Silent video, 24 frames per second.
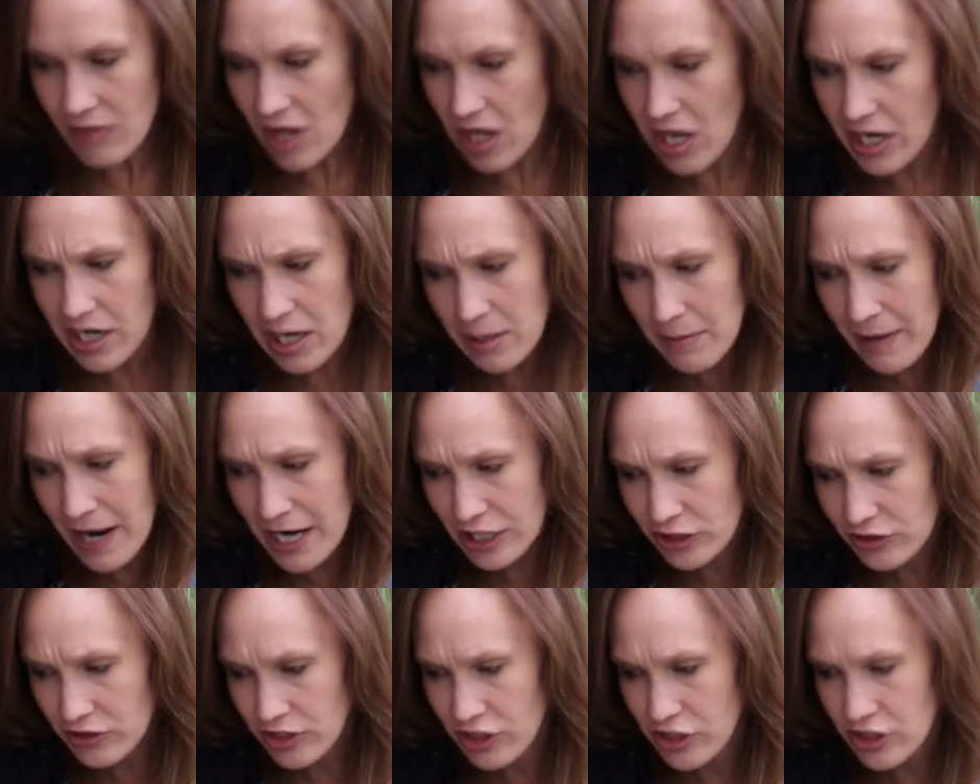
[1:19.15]
And I'm
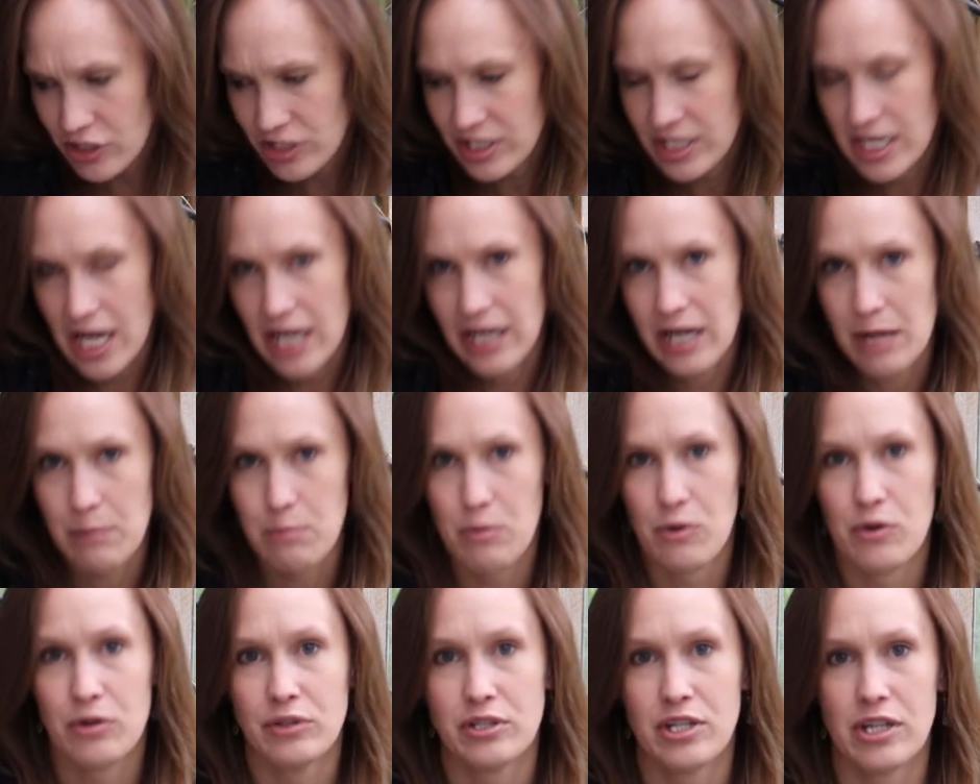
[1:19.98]
actually just getting
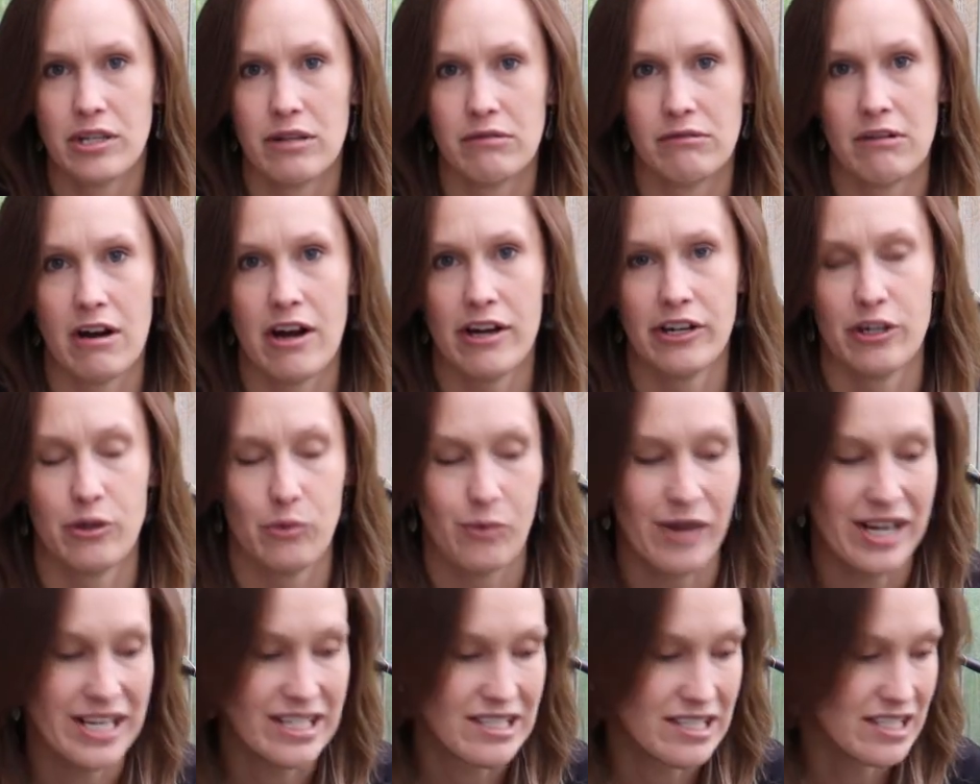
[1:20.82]
pulled to the
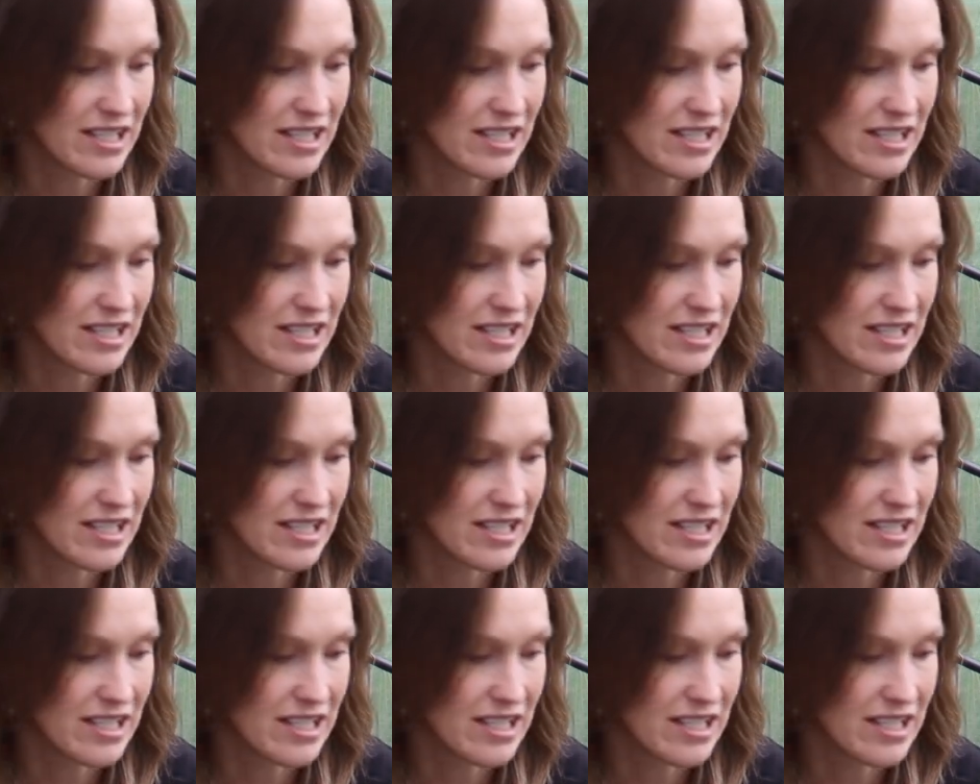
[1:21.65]
Rider-Waite